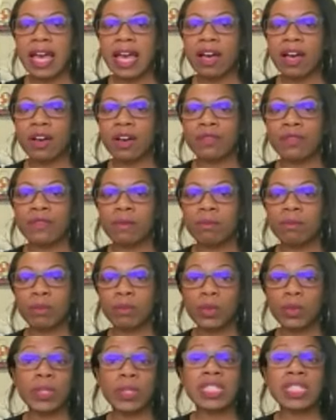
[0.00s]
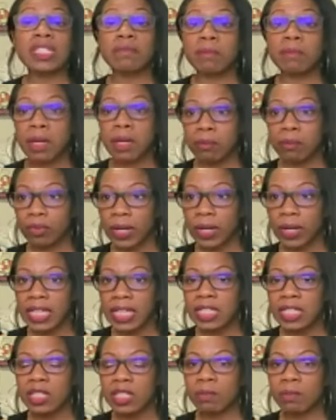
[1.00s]
have mucous
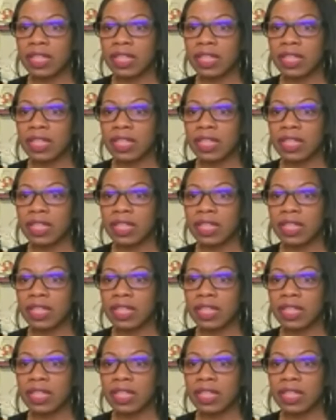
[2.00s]
membranes,